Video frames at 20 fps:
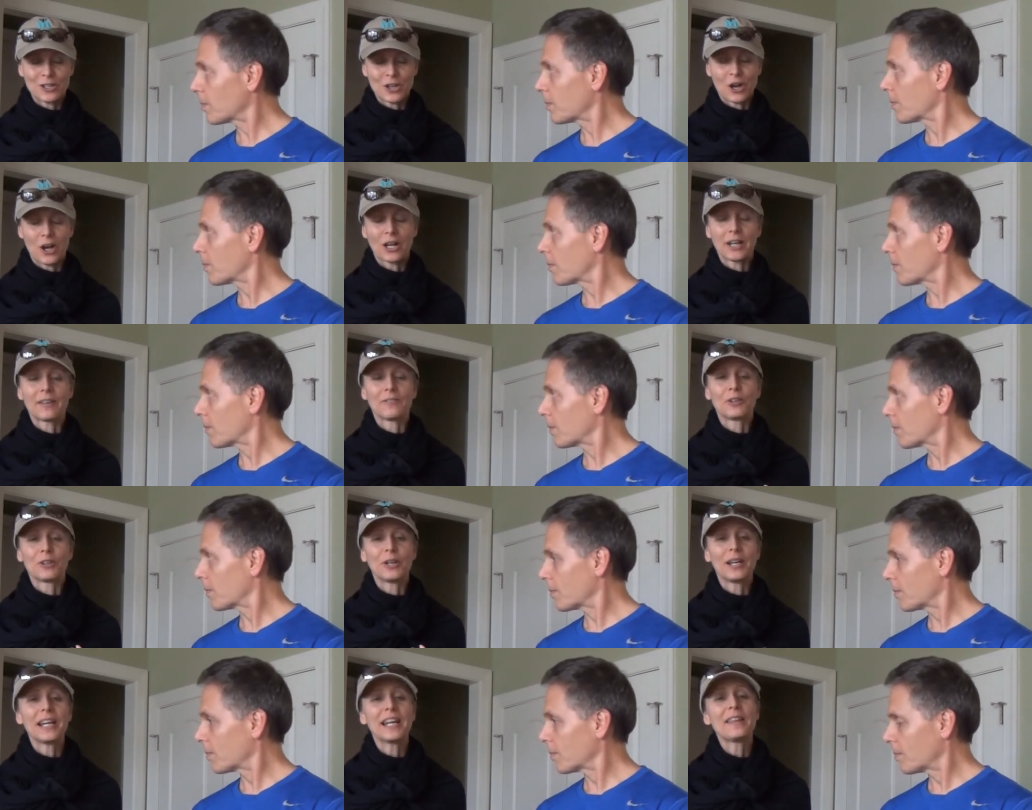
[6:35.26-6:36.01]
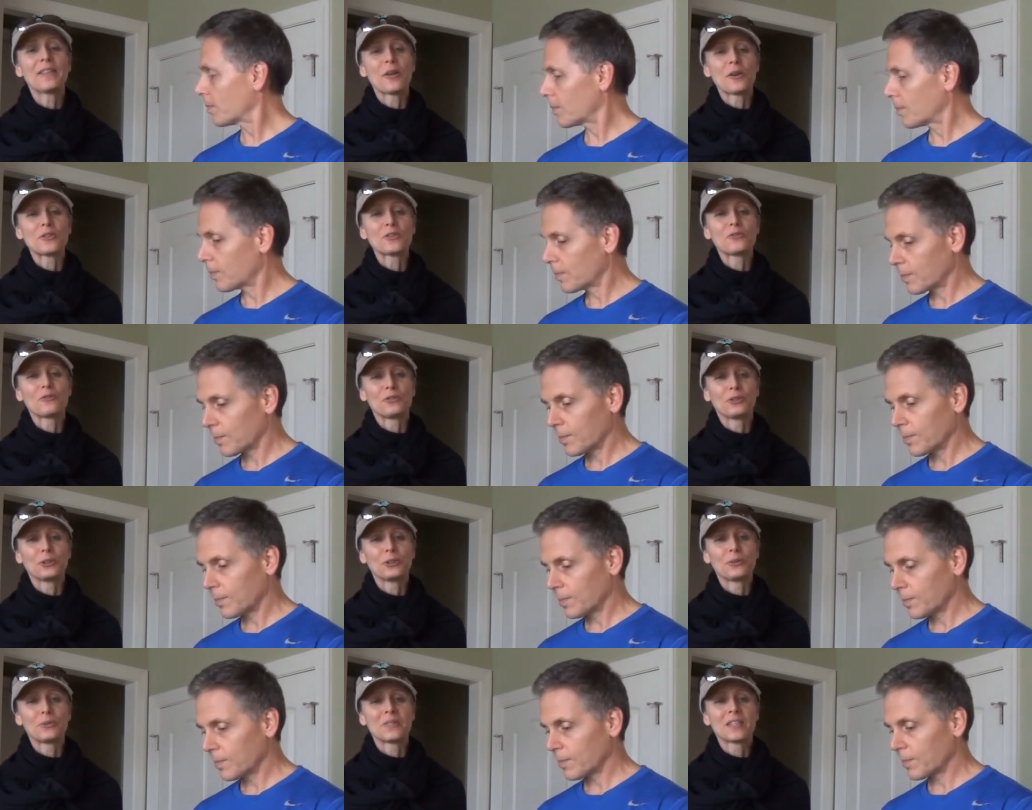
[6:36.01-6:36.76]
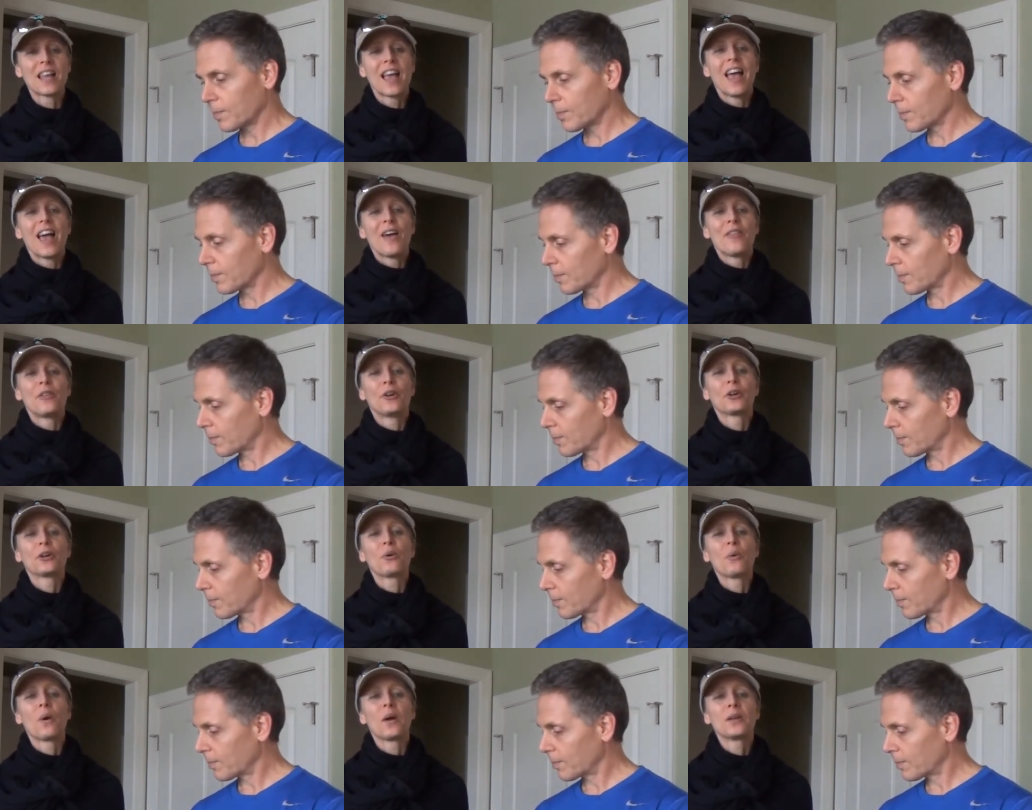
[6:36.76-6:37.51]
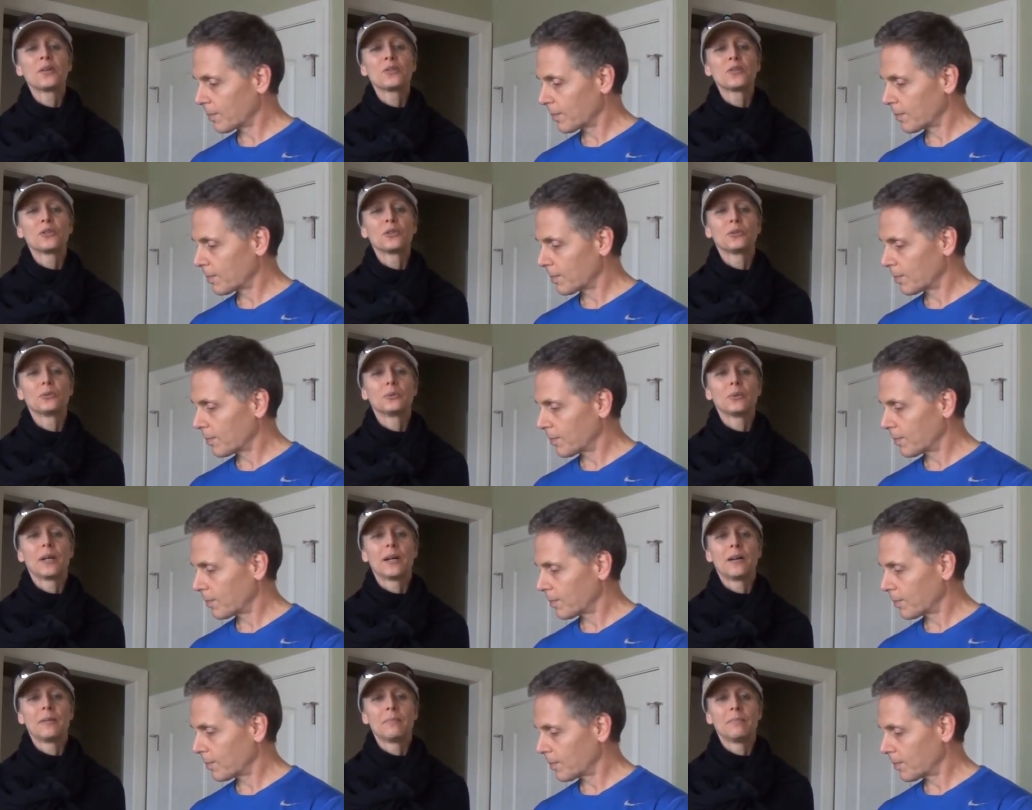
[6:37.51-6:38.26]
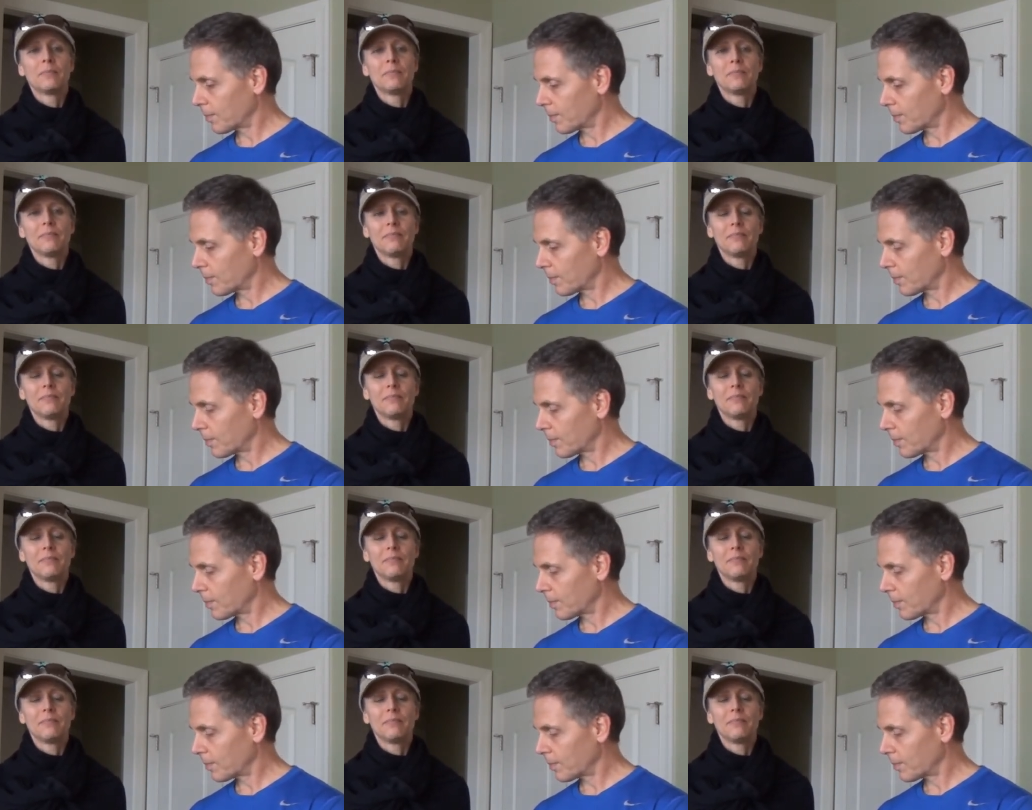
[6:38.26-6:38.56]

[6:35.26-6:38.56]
Speaker 1: talk. If you're eating those foods, they're going to um,